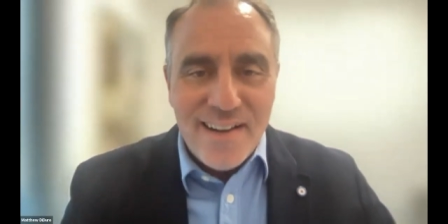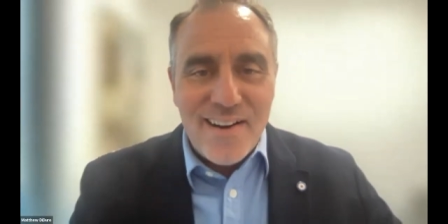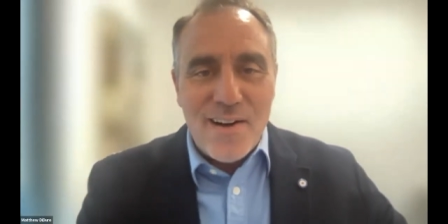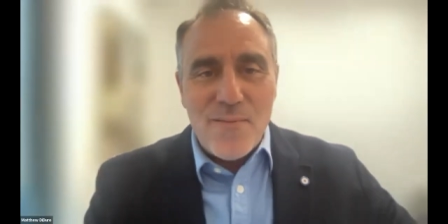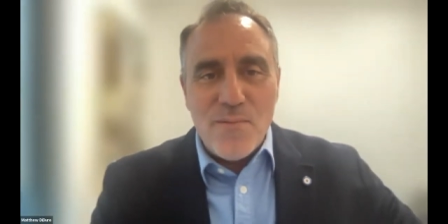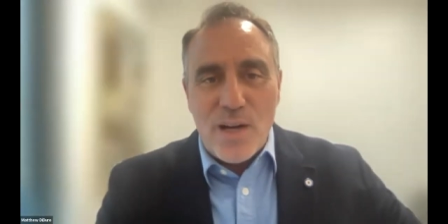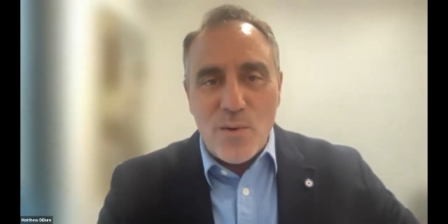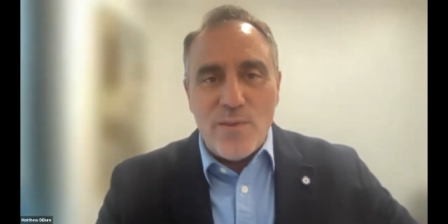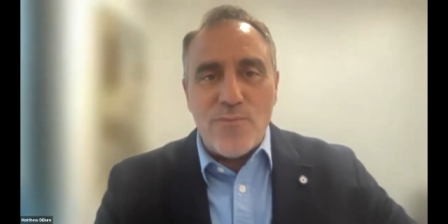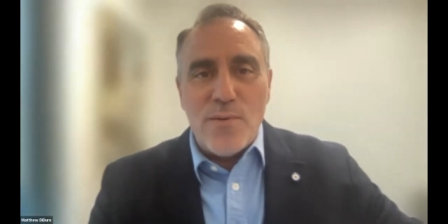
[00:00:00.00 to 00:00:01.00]
Um, I
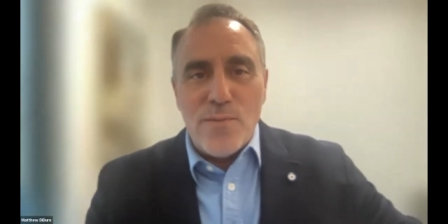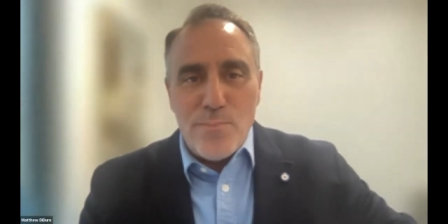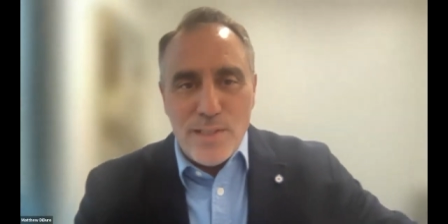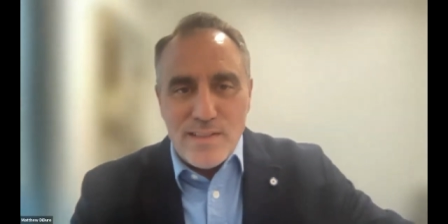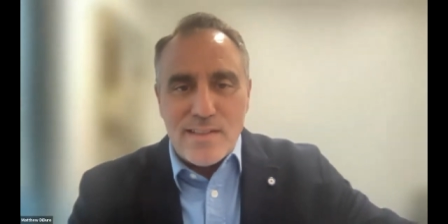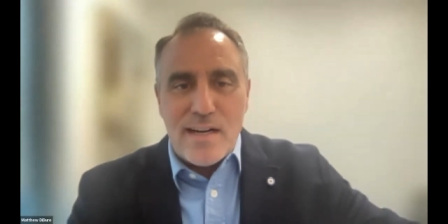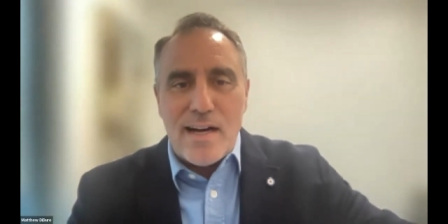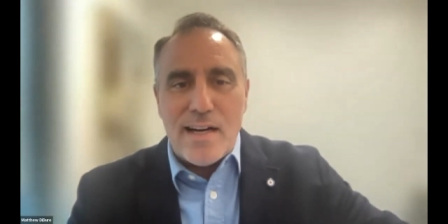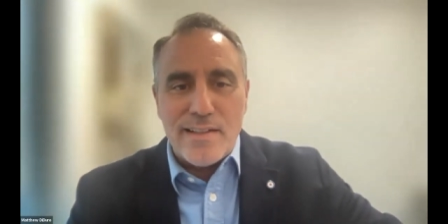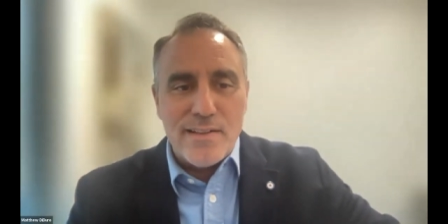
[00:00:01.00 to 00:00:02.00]
went from a busy
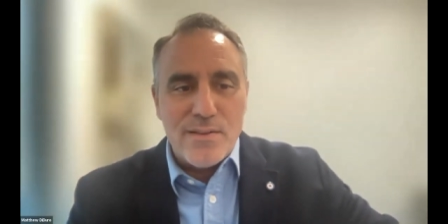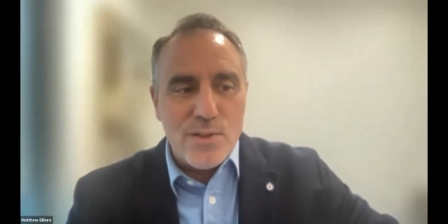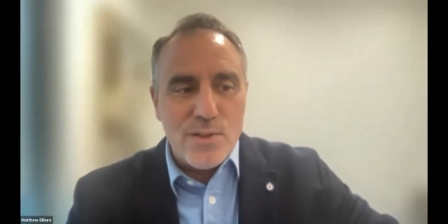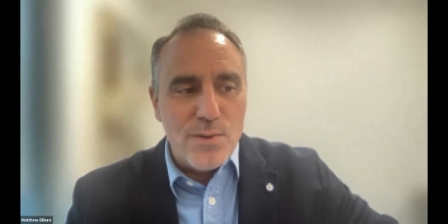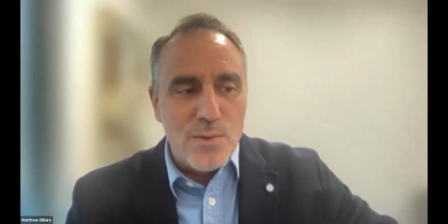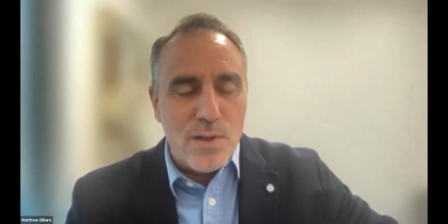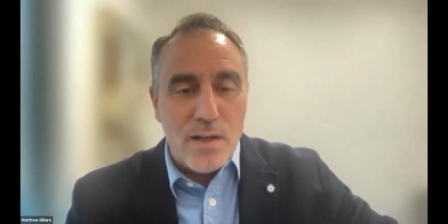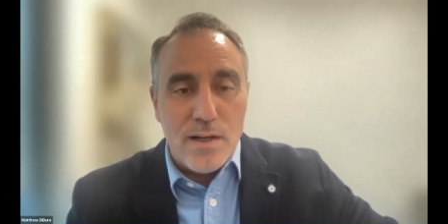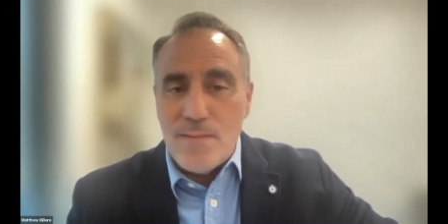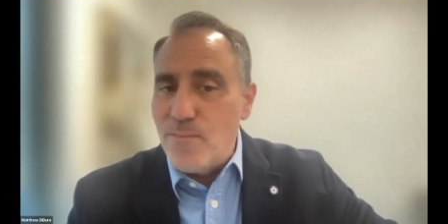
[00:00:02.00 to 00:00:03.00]
doc to
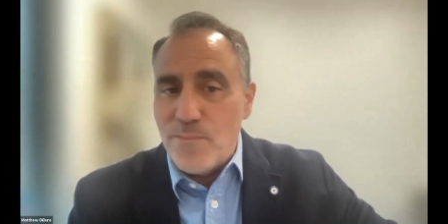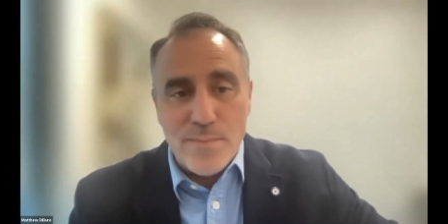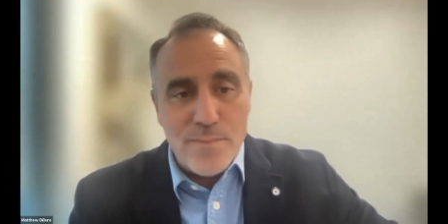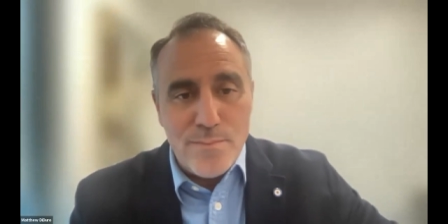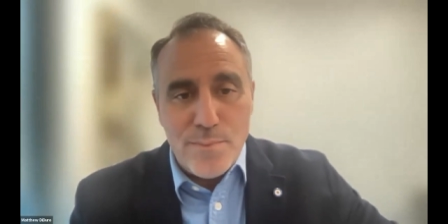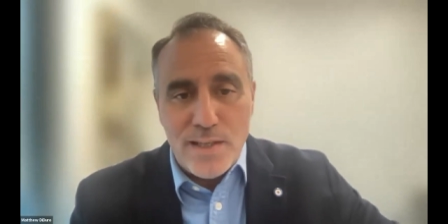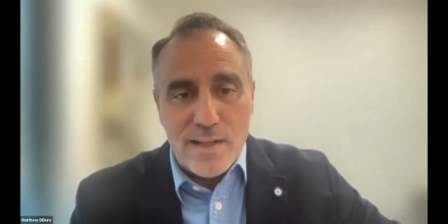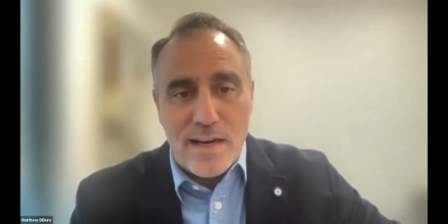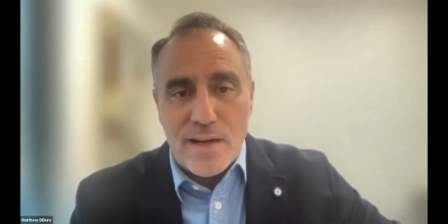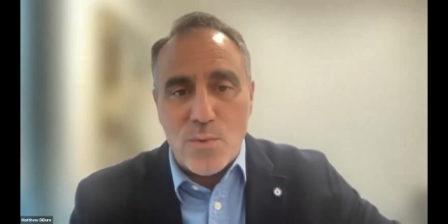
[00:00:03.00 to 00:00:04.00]
um,
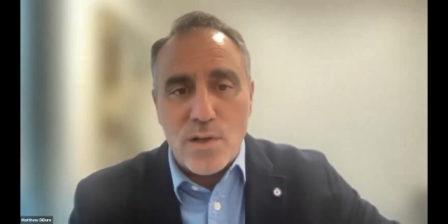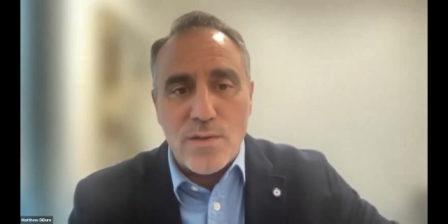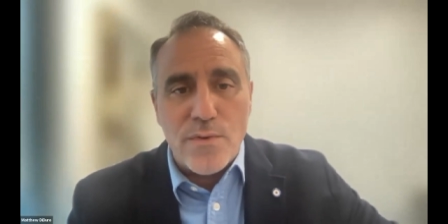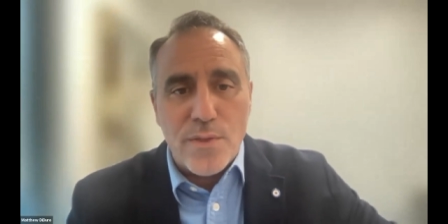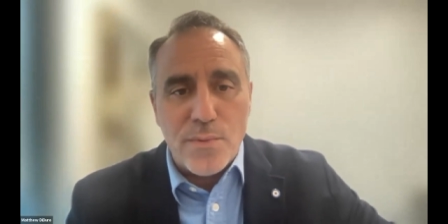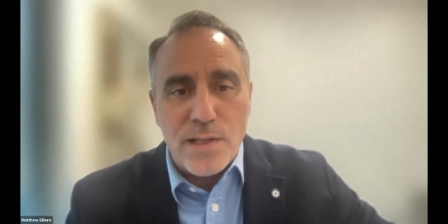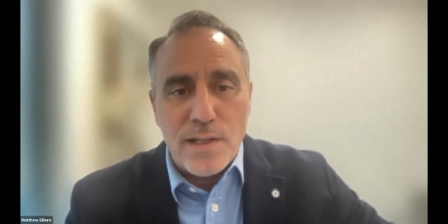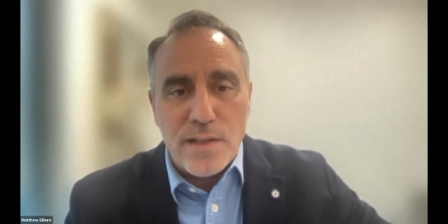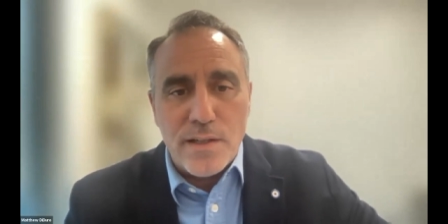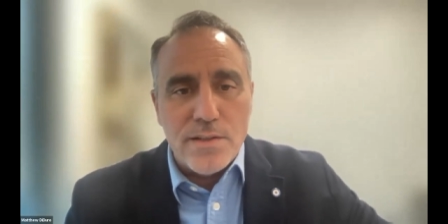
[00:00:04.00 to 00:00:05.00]
being out of work for three
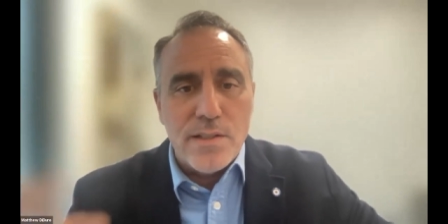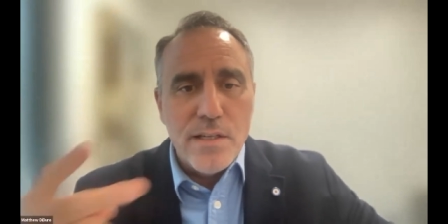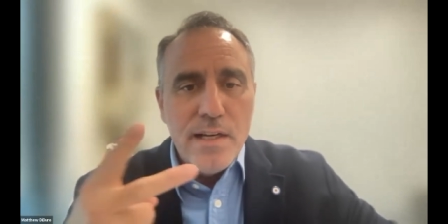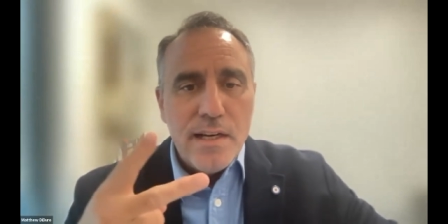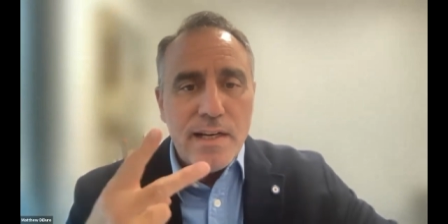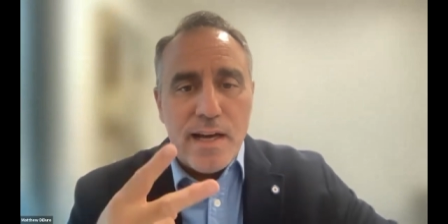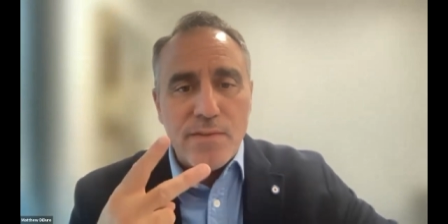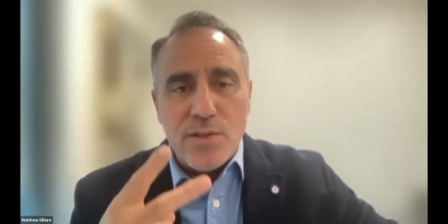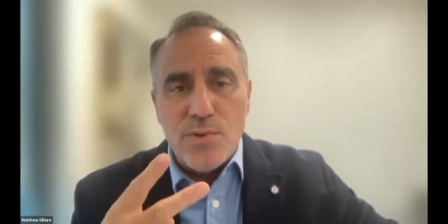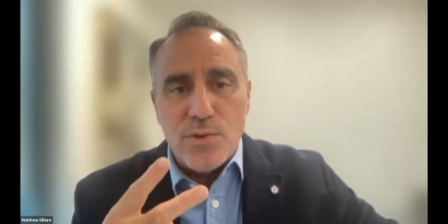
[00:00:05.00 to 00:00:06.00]
years and
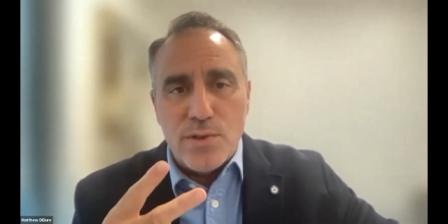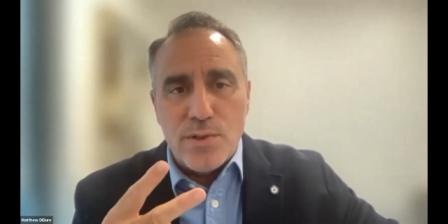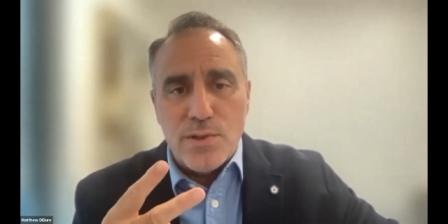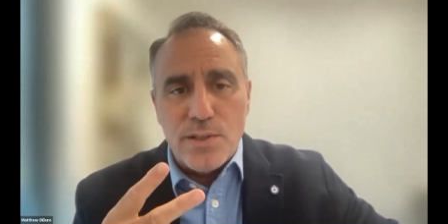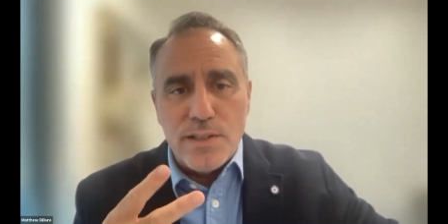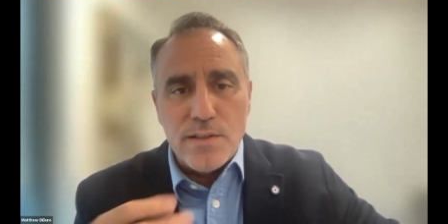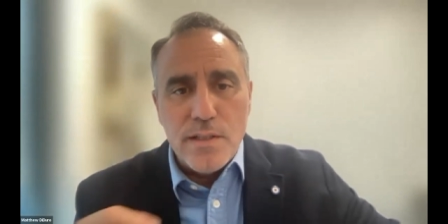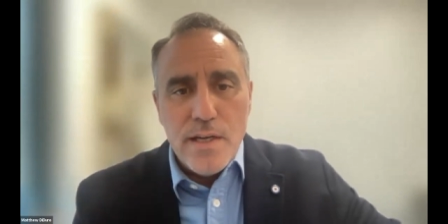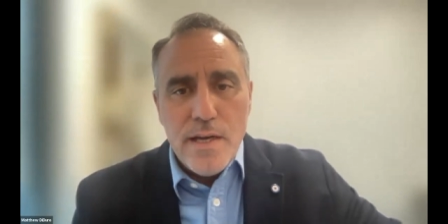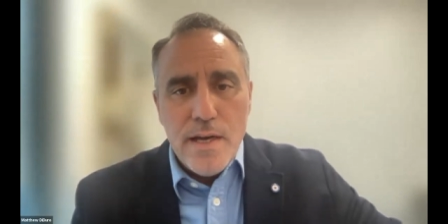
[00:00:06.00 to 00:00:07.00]
having two surgeries.
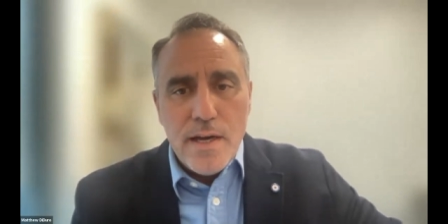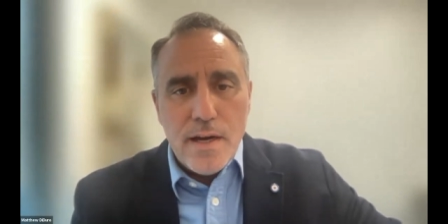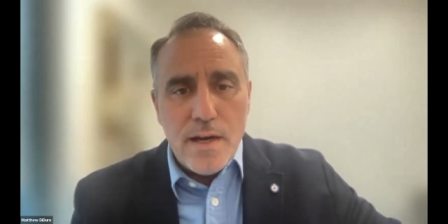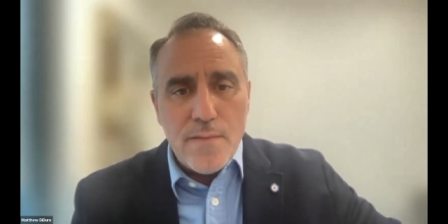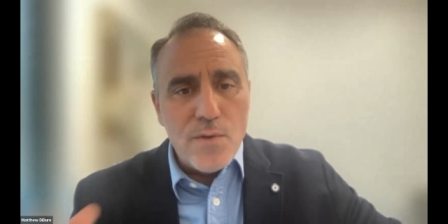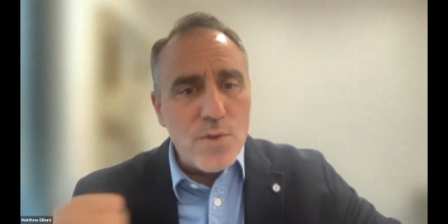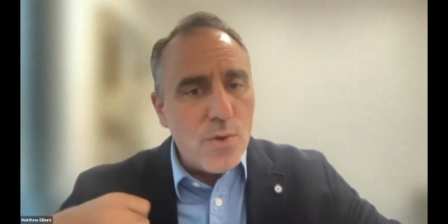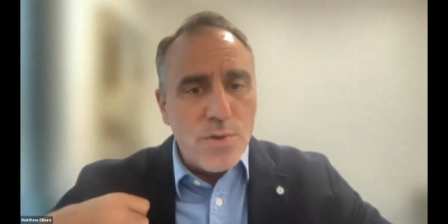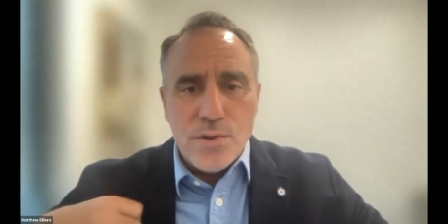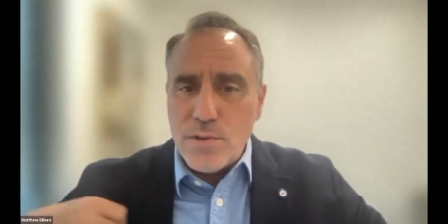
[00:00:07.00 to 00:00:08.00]
Um, the
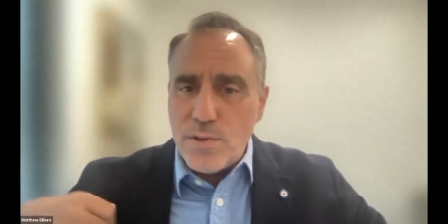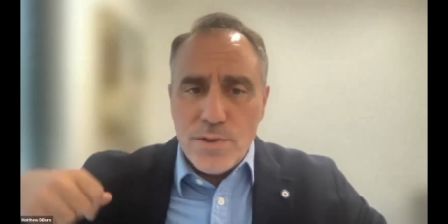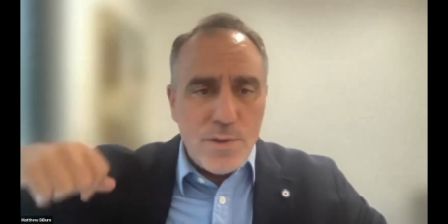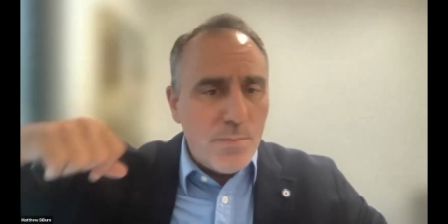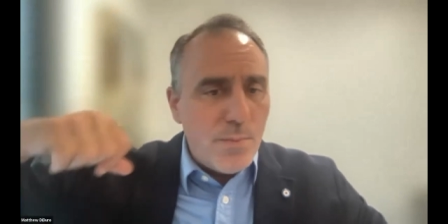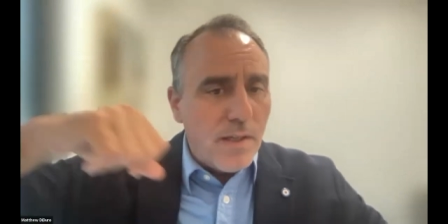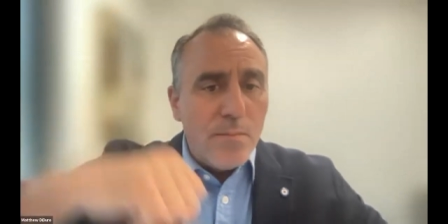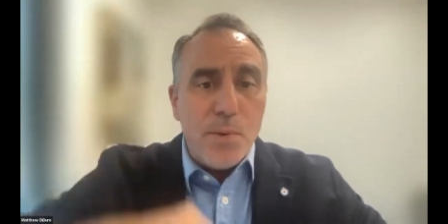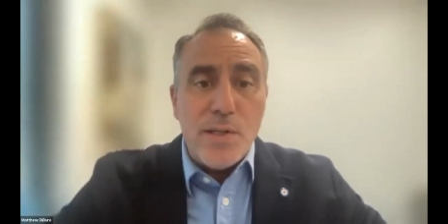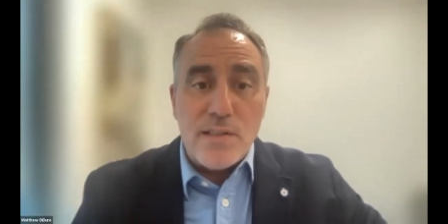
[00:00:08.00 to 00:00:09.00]
shoulder surgery has been a
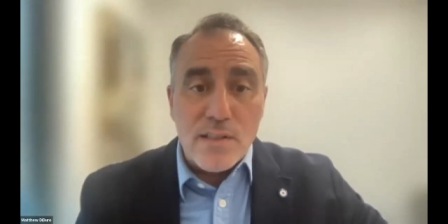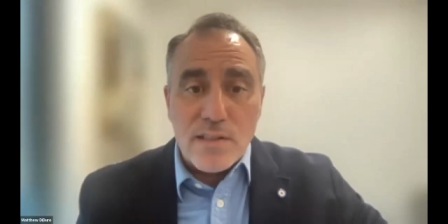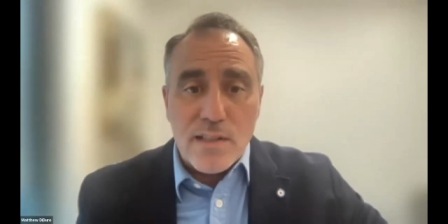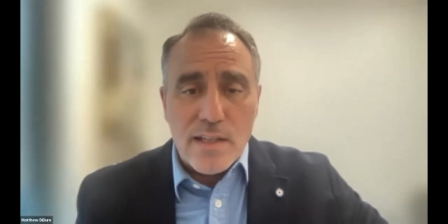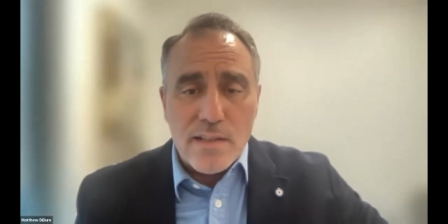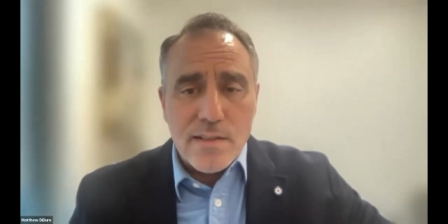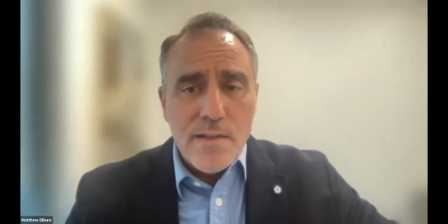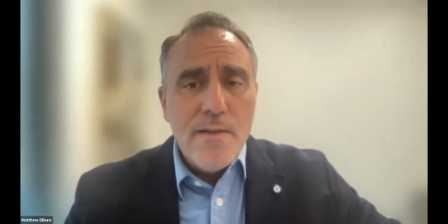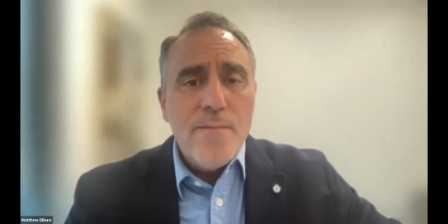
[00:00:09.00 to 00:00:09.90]
complete success.